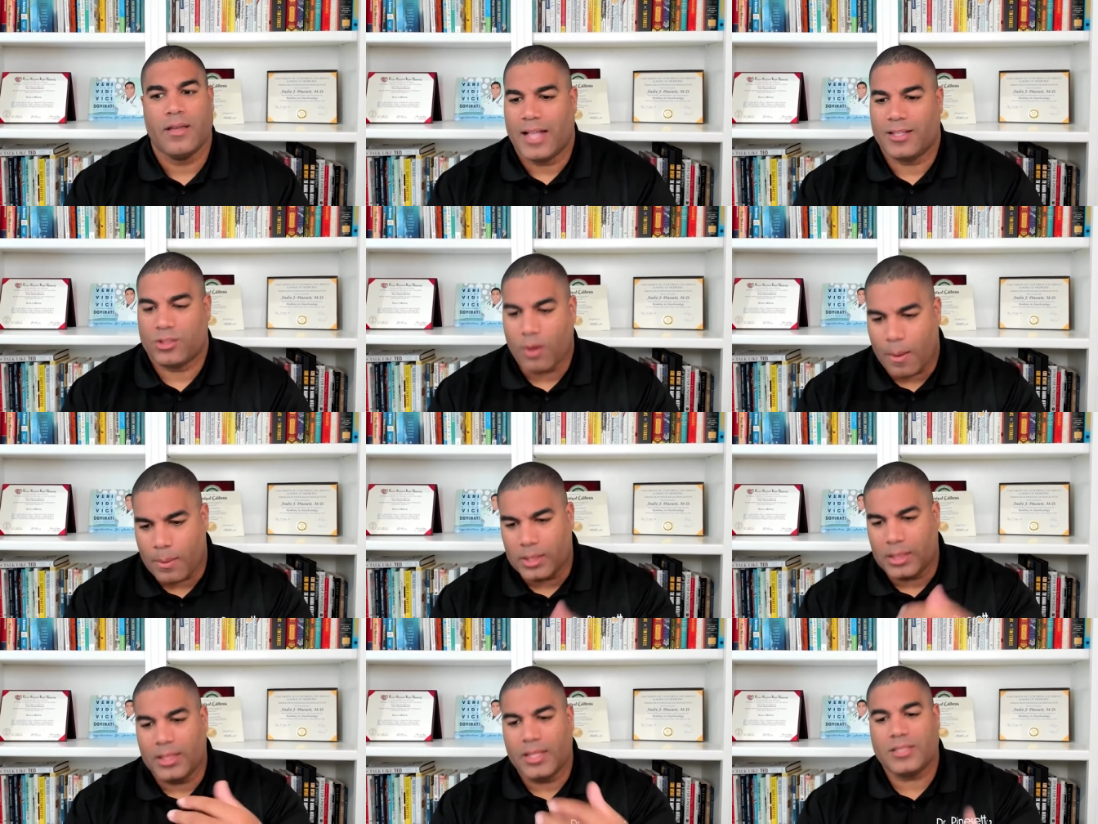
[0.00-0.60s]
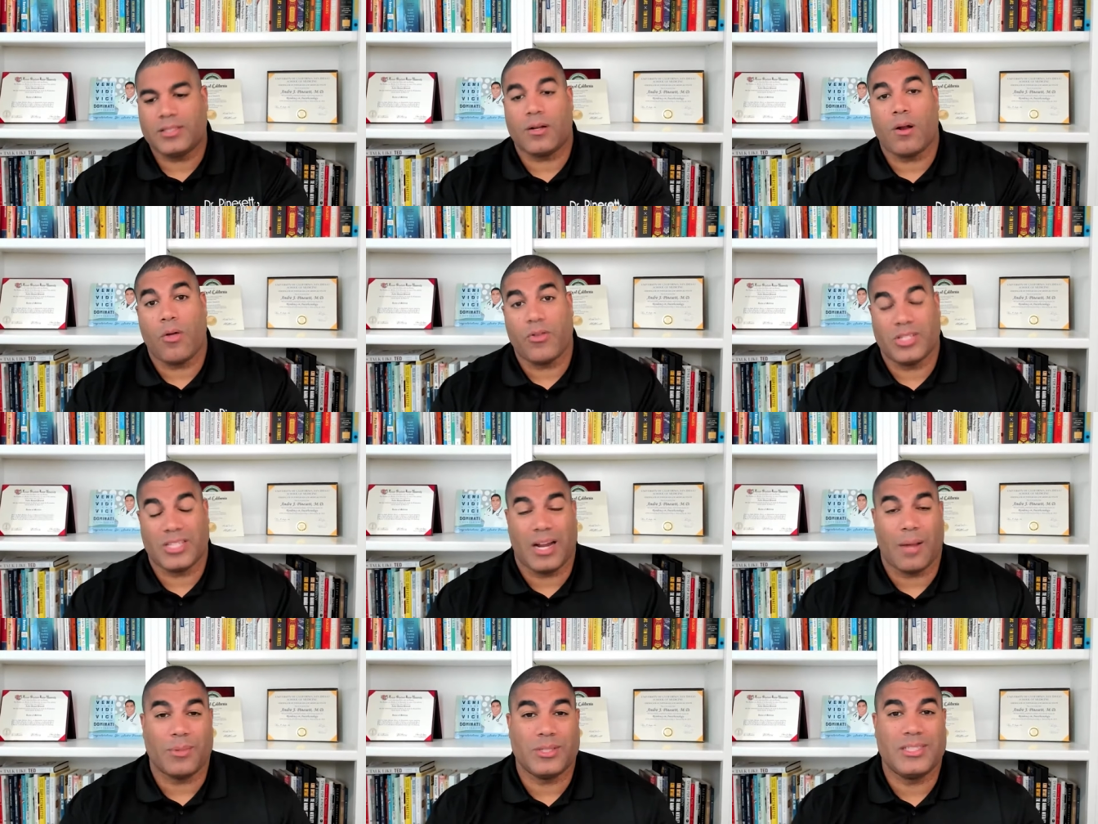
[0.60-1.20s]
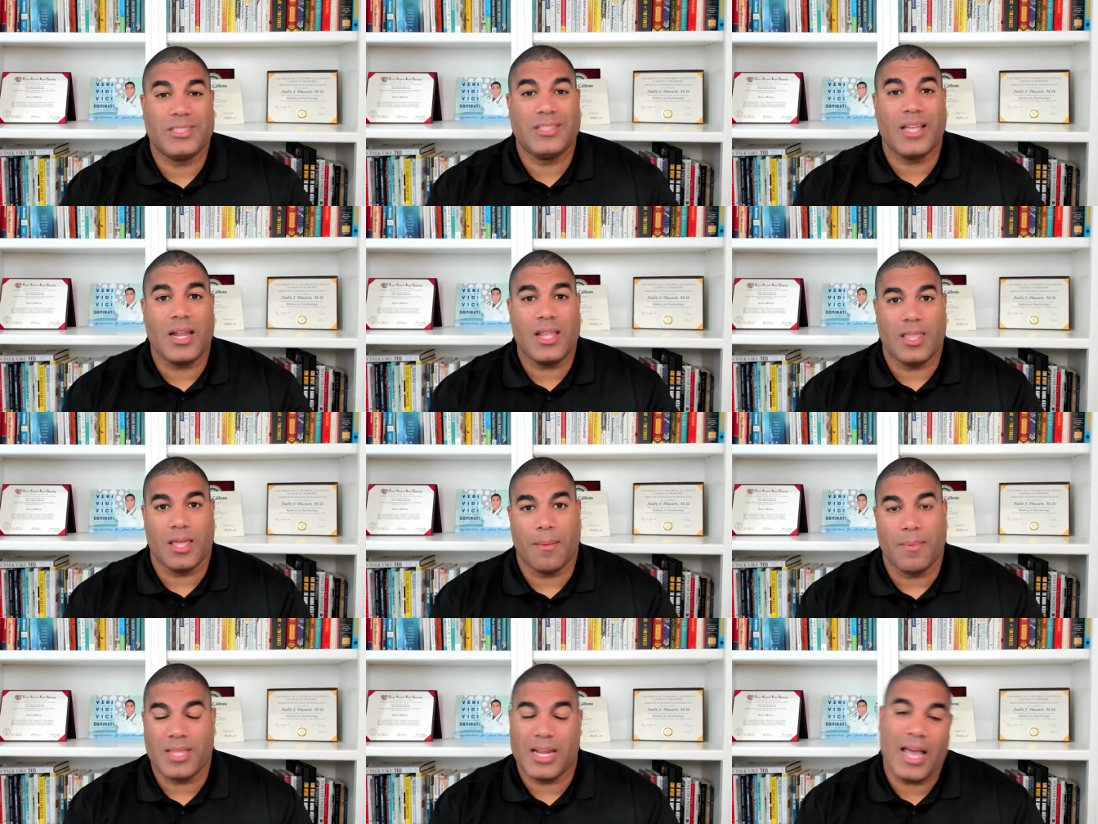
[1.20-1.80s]
And so I would listen to all these and I would
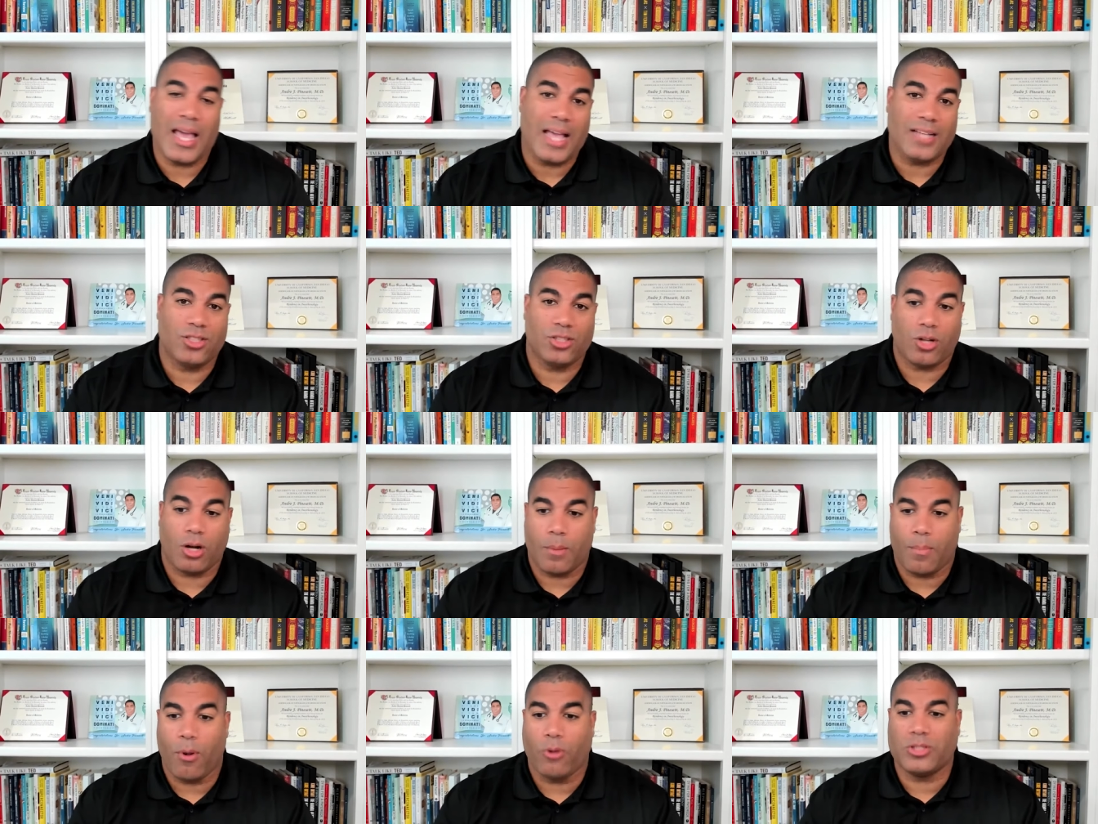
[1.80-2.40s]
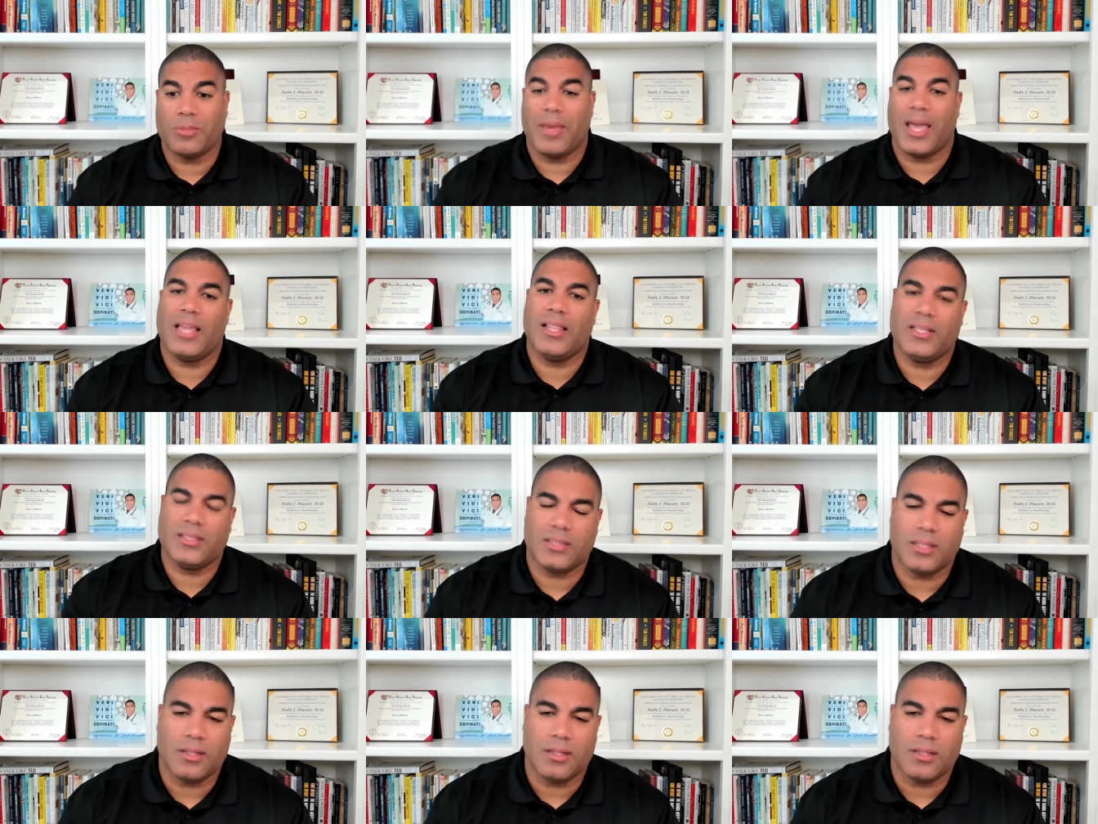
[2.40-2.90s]
study them. And then I actually started approaching them, hey